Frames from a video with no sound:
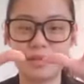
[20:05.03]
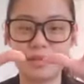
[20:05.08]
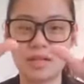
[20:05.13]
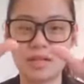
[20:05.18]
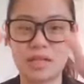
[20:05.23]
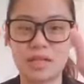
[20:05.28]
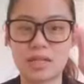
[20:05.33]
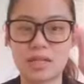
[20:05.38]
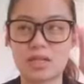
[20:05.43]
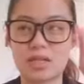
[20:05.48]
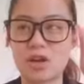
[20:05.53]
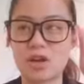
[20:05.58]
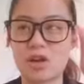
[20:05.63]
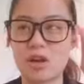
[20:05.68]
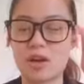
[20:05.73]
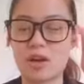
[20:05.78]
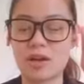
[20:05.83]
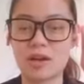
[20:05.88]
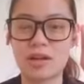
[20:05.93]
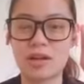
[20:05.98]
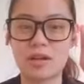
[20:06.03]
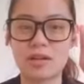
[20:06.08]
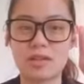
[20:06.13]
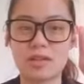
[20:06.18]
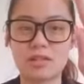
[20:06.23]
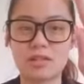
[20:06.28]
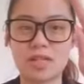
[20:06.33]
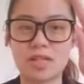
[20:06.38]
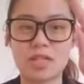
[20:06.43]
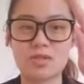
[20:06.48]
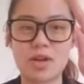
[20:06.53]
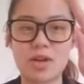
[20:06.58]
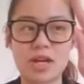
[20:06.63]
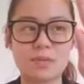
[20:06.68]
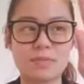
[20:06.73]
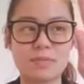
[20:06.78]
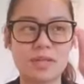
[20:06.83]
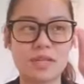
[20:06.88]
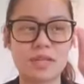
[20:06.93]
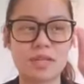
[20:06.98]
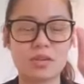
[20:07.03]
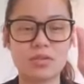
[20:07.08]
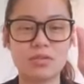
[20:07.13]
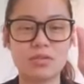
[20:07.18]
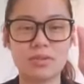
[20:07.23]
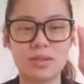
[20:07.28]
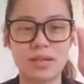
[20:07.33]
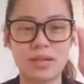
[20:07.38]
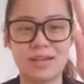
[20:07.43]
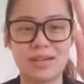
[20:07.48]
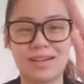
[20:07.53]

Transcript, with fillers: as I talk, I uh, distract myself.